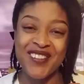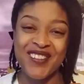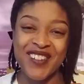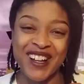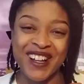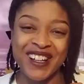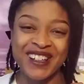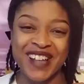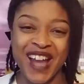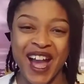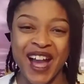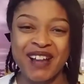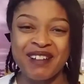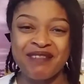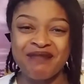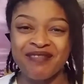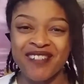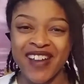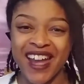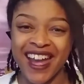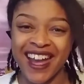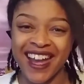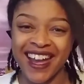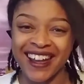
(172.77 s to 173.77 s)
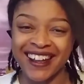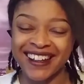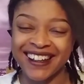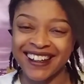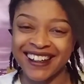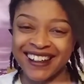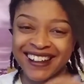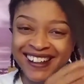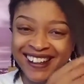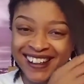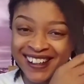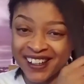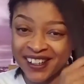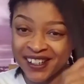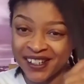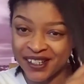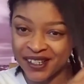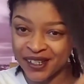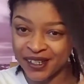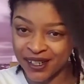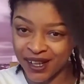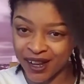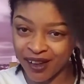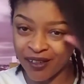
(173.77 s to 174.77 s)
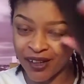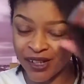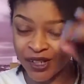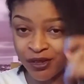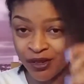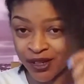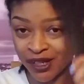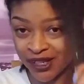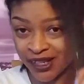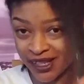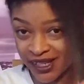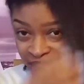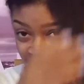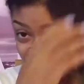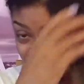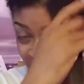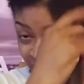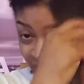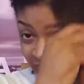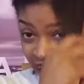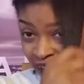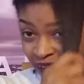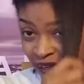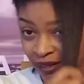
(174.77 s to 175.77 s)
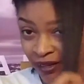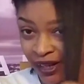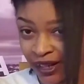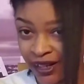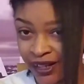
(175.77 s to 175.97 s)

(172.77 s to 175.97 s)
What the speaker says: everyone, I'm back. So as you can see now,